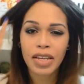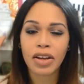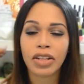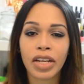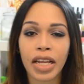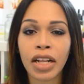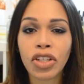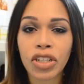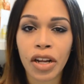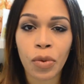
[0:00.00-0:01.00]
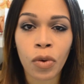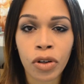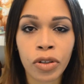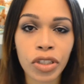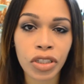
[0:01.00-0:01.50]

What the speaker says: me on the internet world.